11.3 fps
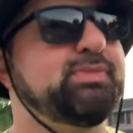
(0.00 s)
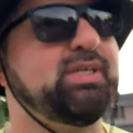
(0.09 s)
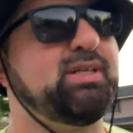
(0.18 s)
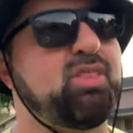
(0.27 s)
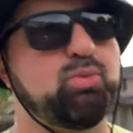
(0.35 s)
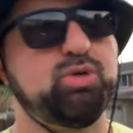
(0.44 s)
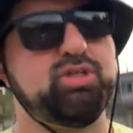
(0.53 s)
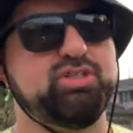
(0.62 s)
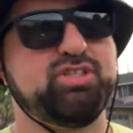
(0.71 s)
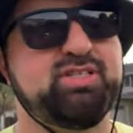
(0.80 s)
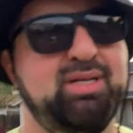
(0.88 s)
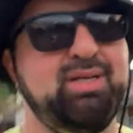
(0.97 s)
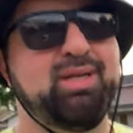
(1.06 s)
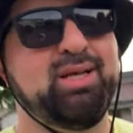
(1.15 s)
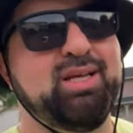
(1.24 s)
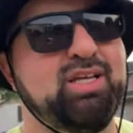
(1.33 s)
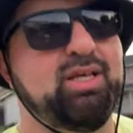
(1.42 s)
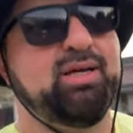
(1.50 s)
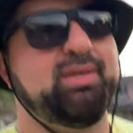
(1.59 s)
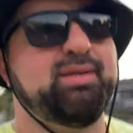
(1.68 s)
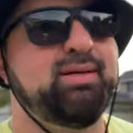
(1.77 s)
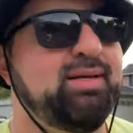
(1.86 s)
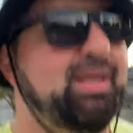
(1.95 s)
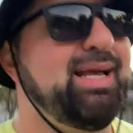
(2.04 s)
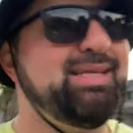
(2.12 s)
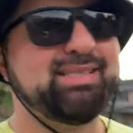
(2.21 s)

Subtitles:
In other words, a